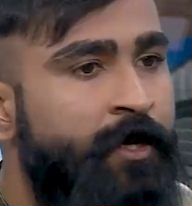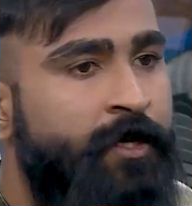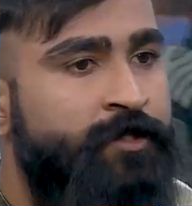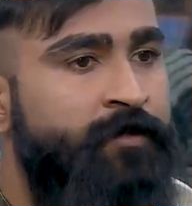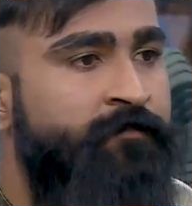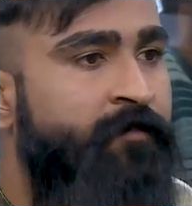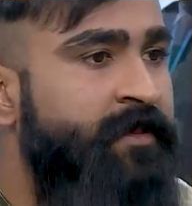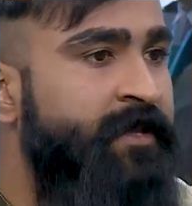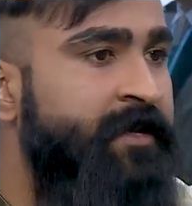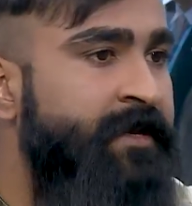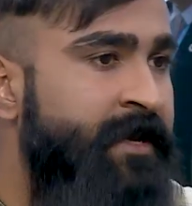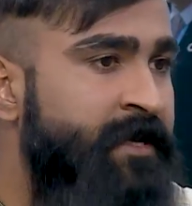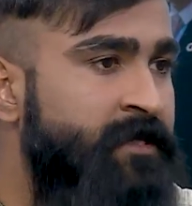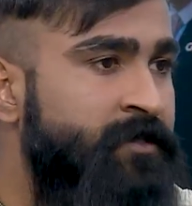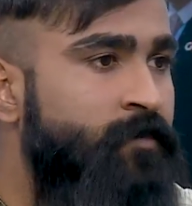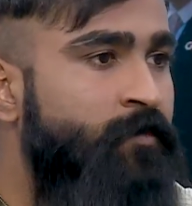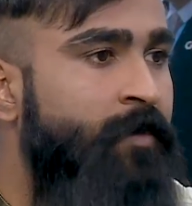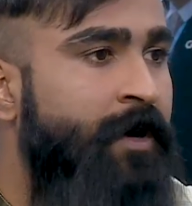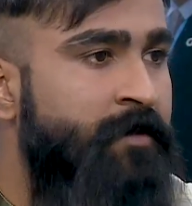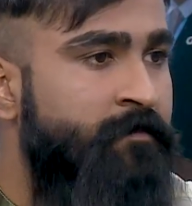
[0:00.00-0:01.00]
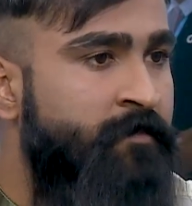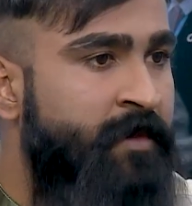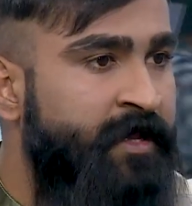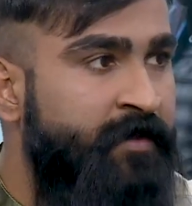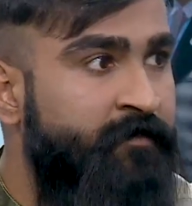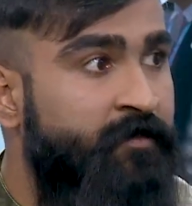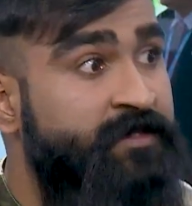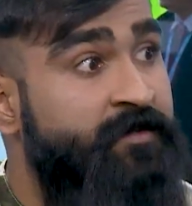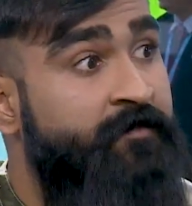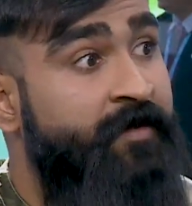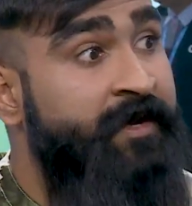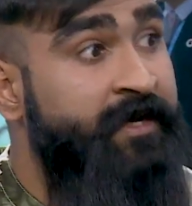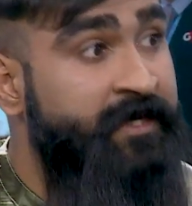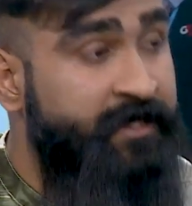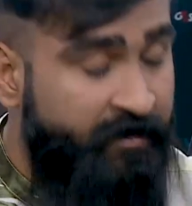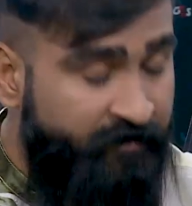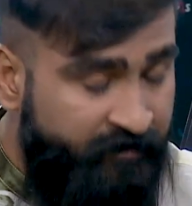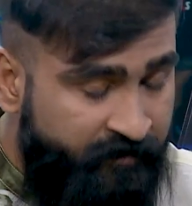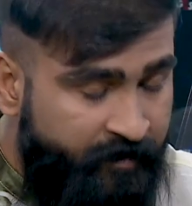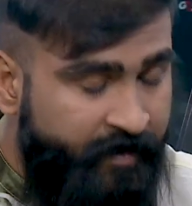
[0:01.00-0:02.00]
So for the next 1 month, it was a very
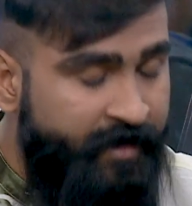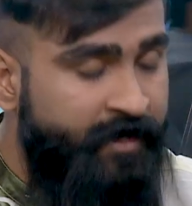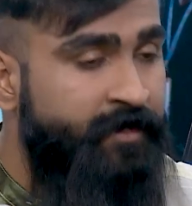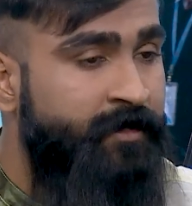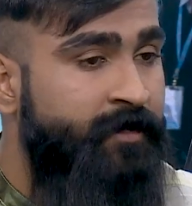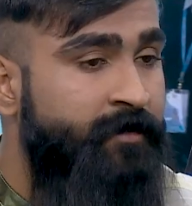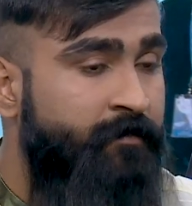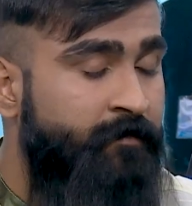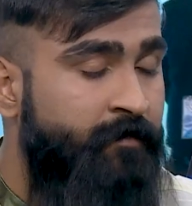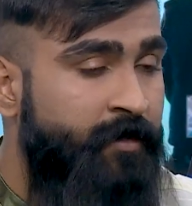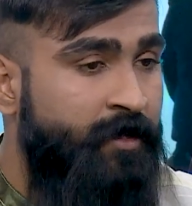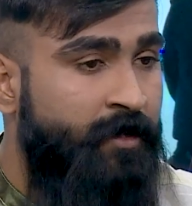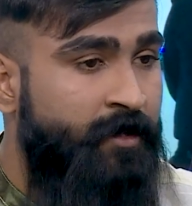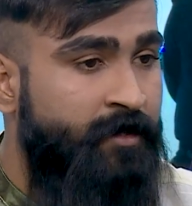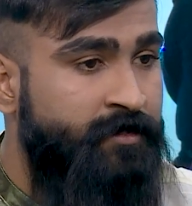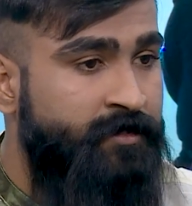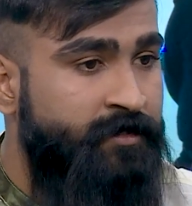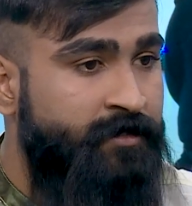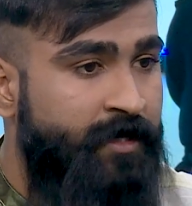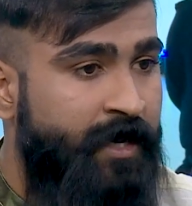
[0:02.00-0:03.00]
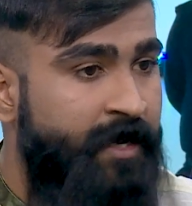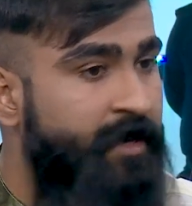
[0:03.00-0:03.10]
tough period because I